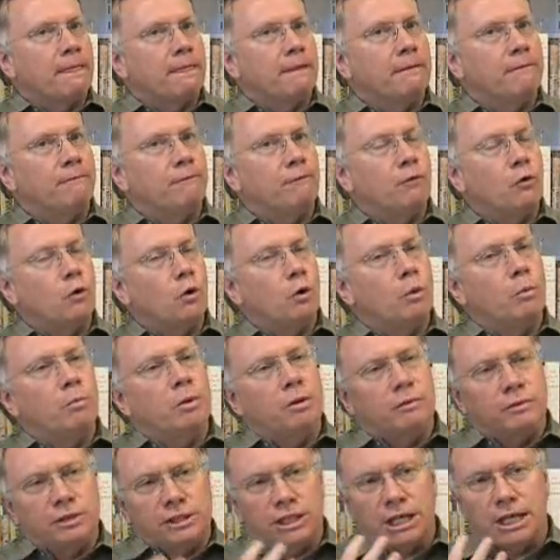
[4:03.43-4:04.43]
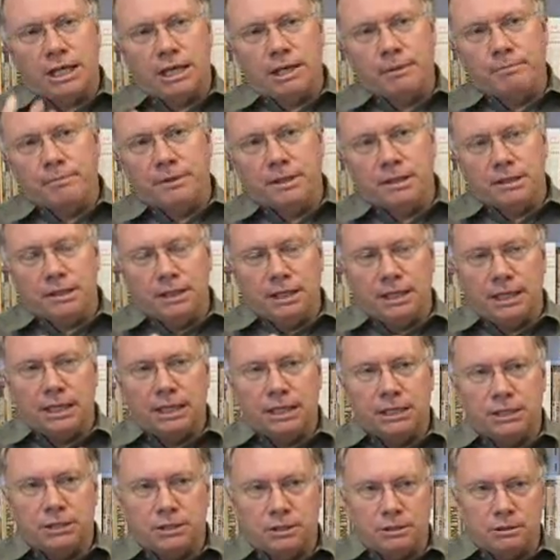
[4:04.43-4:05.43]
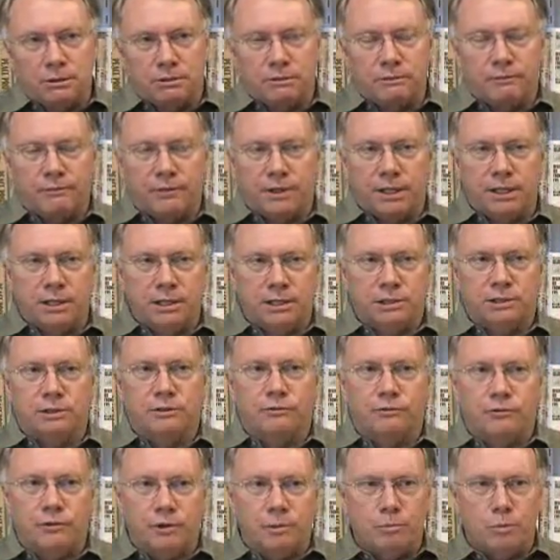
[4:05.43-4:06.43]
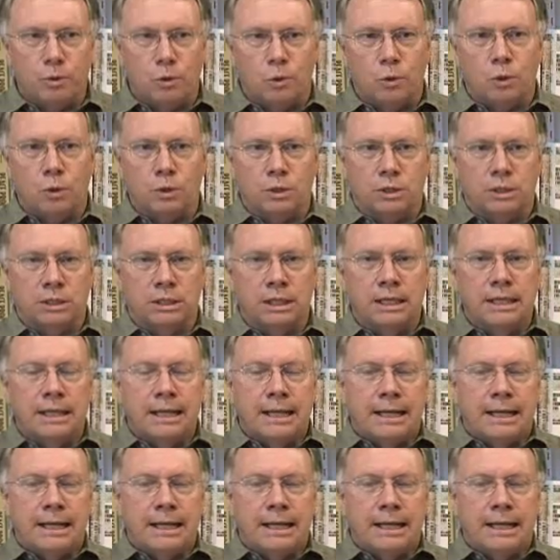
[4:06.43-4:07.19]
the form of shame that leads to feelings of remorse